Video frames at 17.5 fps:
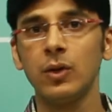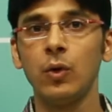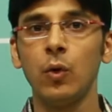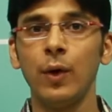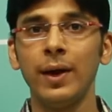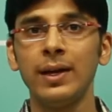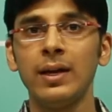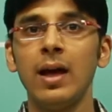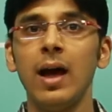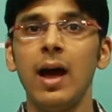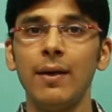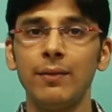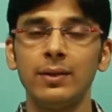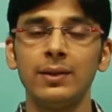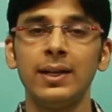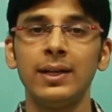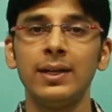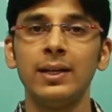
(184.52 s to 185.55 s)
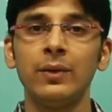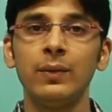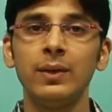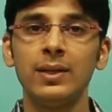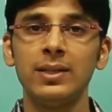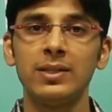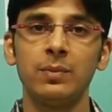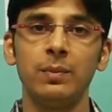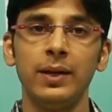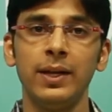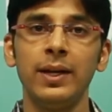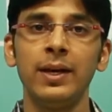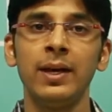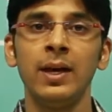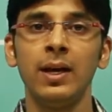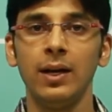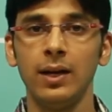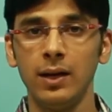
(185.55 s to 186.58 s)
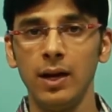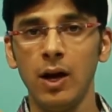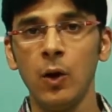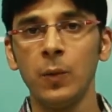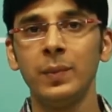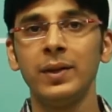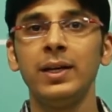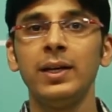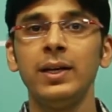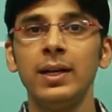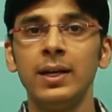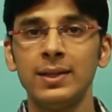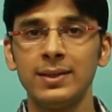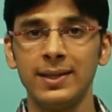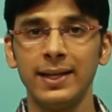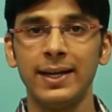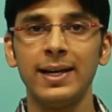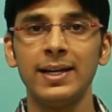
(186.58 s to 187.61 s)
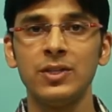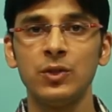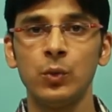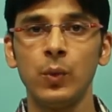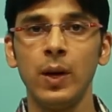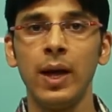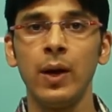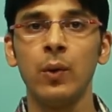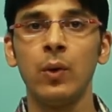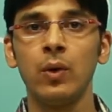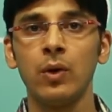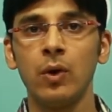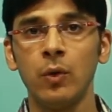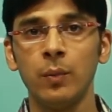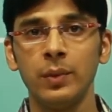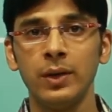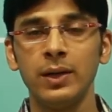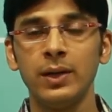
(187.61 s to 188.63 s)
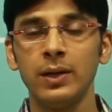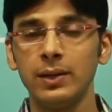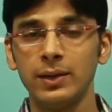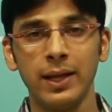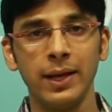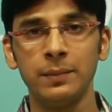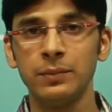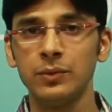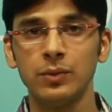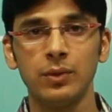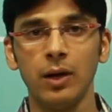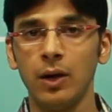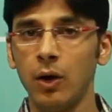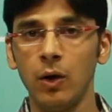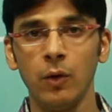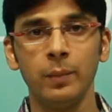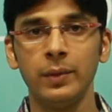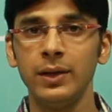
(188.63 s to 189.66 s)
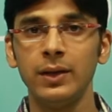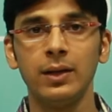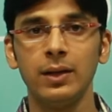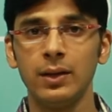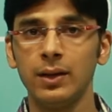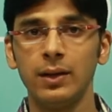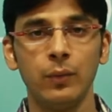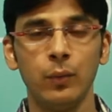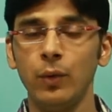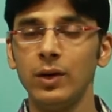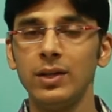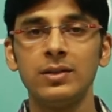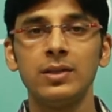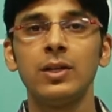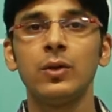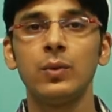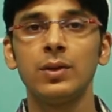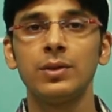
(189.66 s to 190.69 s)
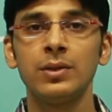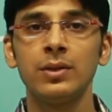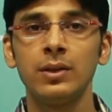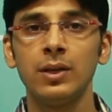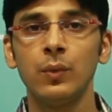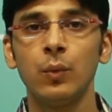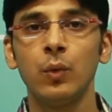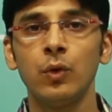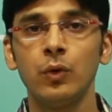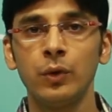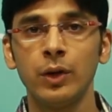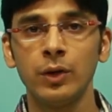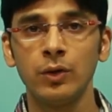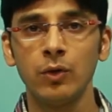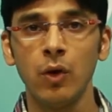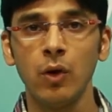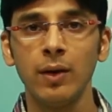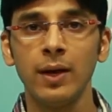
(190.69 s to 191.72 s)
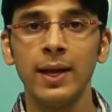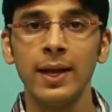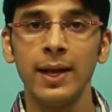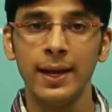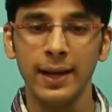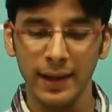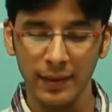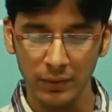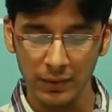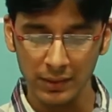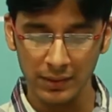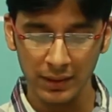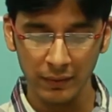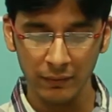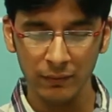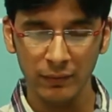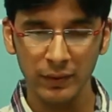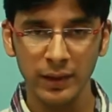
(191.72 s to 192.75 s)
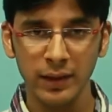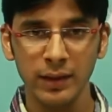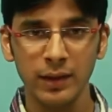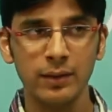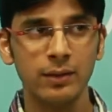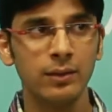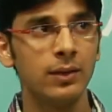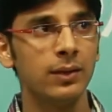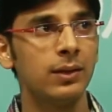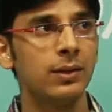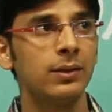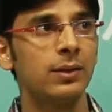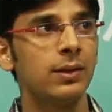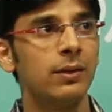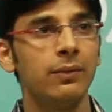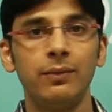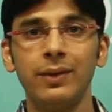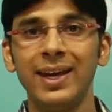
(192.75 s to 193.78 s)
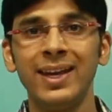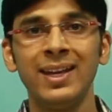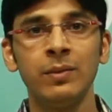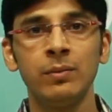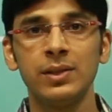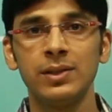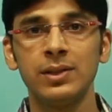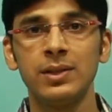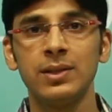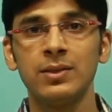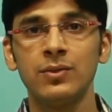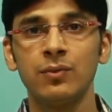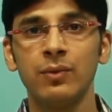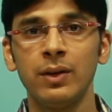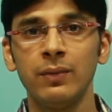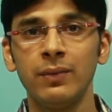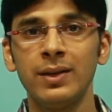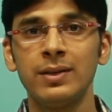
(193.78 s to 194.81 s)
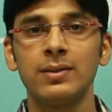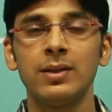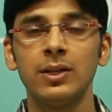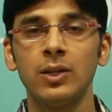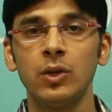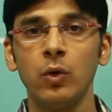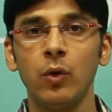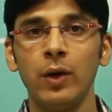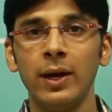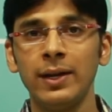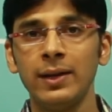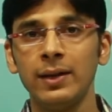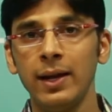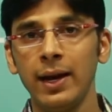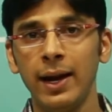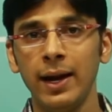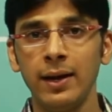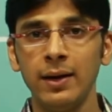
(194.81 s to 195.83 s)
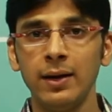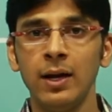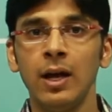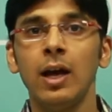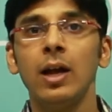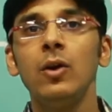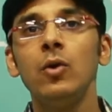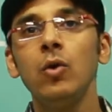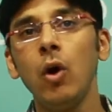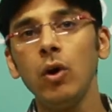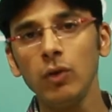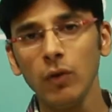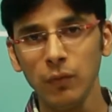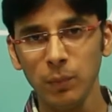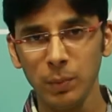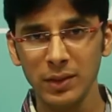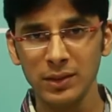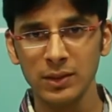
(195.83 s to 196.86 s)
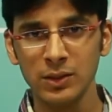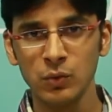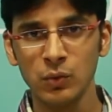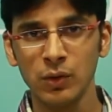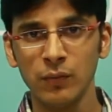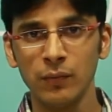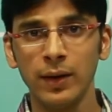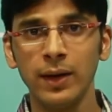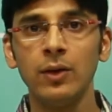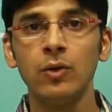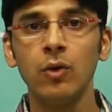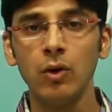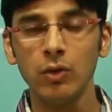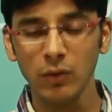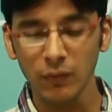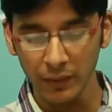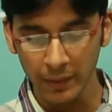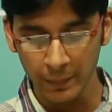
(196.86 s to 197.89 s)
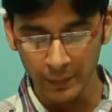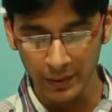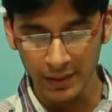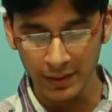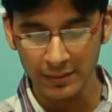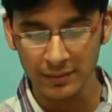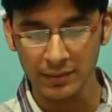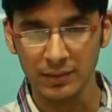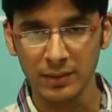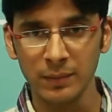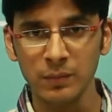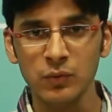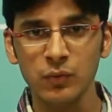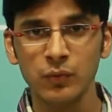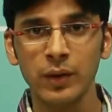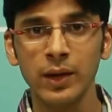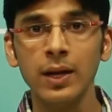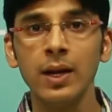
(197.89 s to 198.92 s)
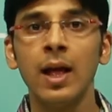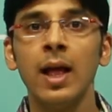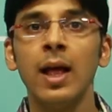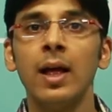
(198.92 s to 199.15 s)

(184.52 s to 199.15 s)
the coin. After that it will display how many seconds you have, or how many times, what is the duration till what you can talk. In the same way, in the weighing machines where we insert the coin, and in lot of places you will find lot of embedded systems where